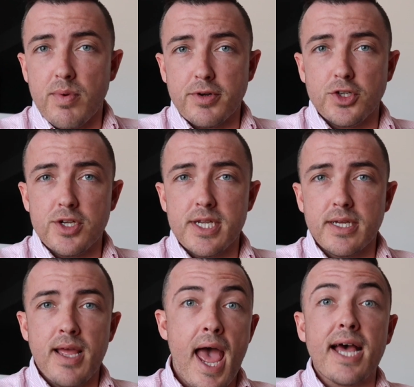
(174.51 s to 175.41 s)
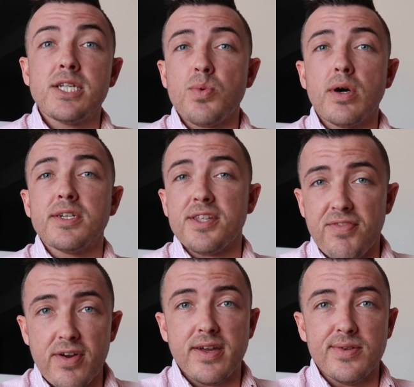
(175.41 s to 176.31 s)
we're producing, as well as the
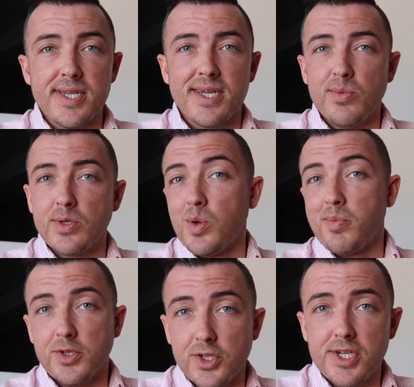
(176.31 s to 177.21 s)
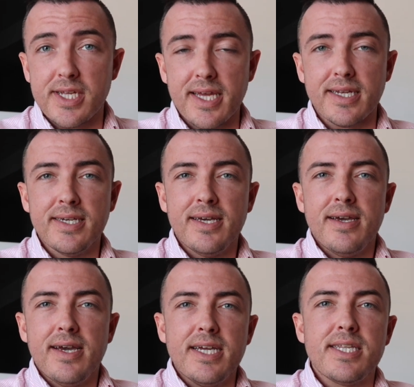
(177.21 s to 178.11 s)
frequency in which we're producing it,
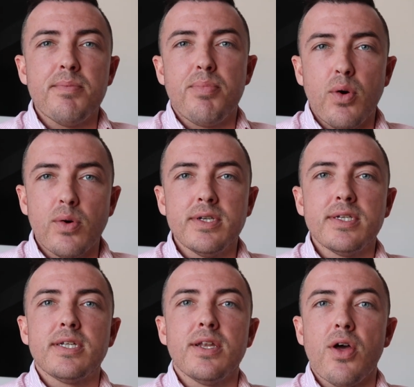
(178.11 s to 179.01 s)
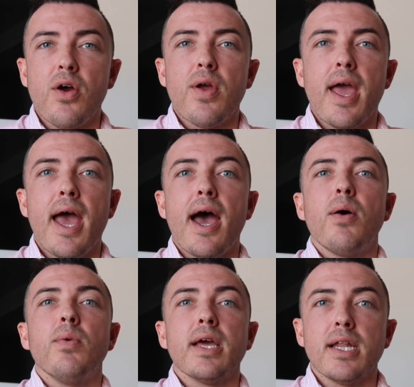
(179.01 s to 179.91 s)
it's important to know
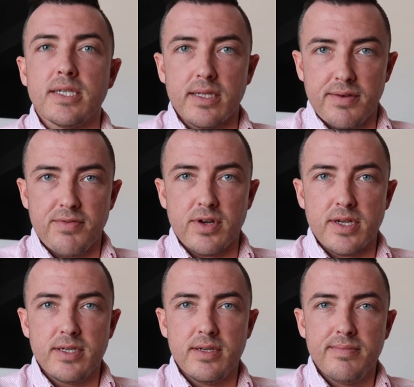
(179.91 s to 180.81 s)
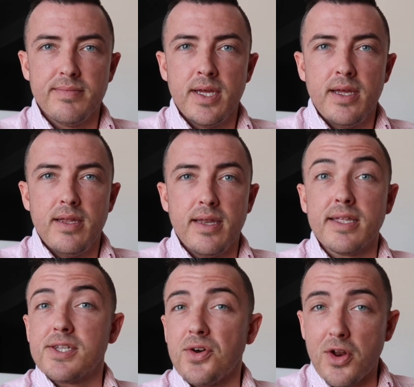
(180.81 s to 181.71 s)
how we're going to deliver it. Now,
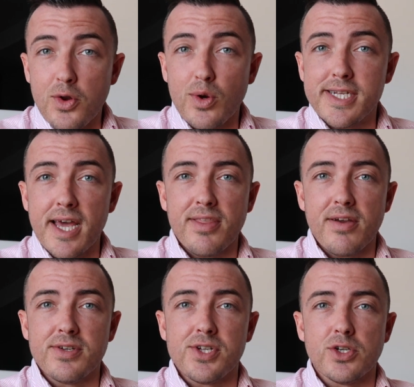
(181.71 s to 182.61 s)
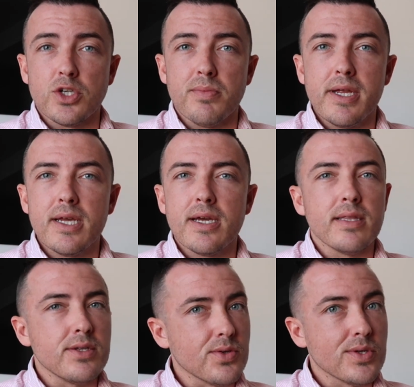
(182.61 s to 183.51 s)
lot of noise out there on social media
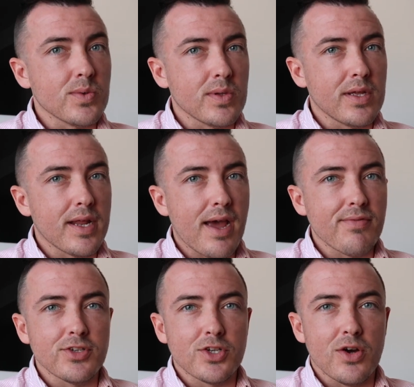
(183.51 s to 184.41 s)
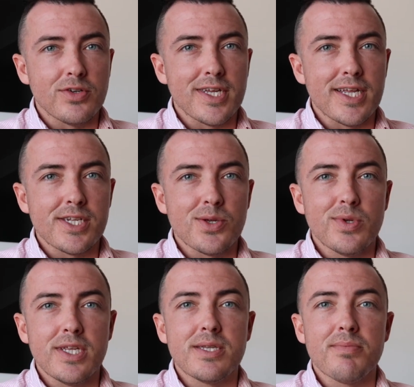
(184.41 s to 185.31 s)
and there's also a lot of average content. So
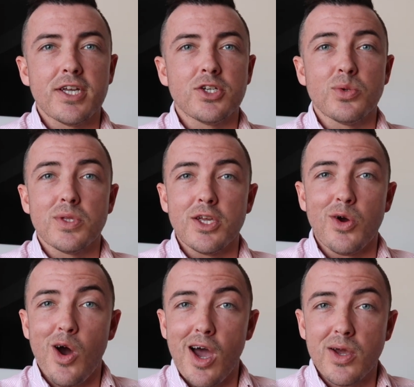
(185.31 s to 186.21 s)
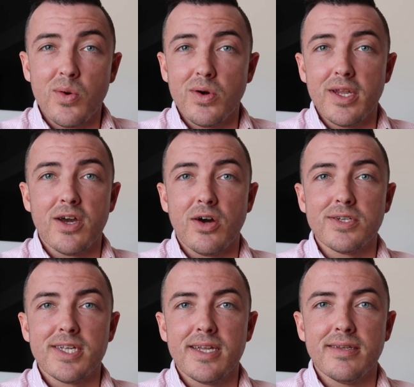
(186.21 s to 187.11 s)
we need to make sure that your high quality
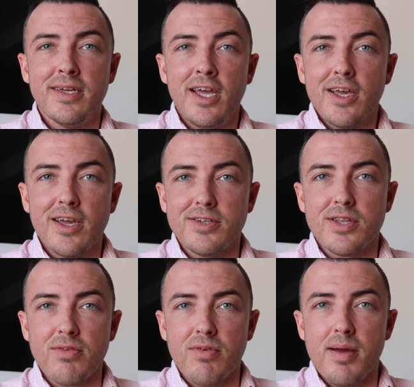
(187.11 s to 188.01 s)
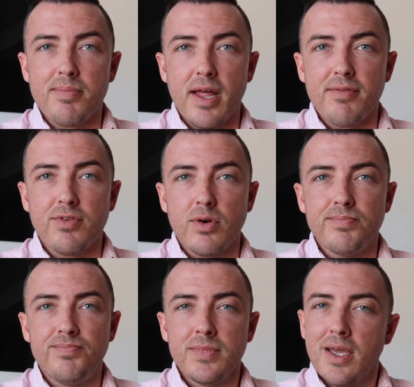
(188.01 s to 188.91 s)
content goes to the right platform.
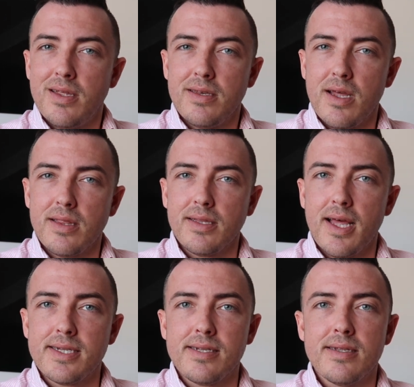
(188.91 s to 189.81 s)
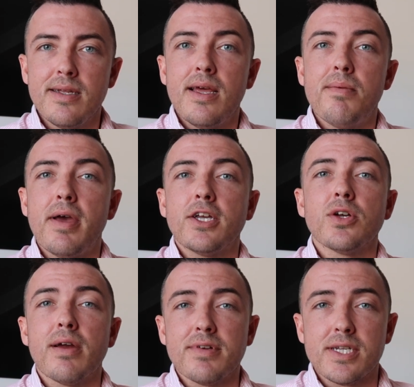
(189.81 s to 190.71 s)
Nonetheless, make
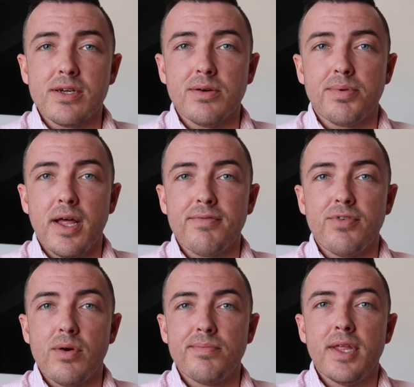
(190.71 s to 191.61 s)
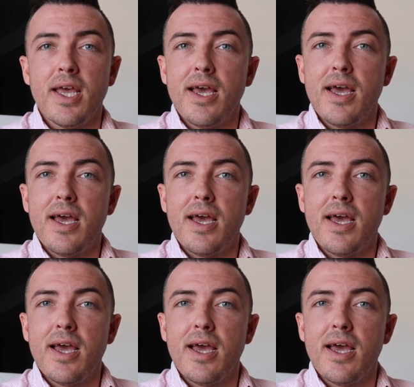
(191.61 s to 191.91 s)
sure every single platform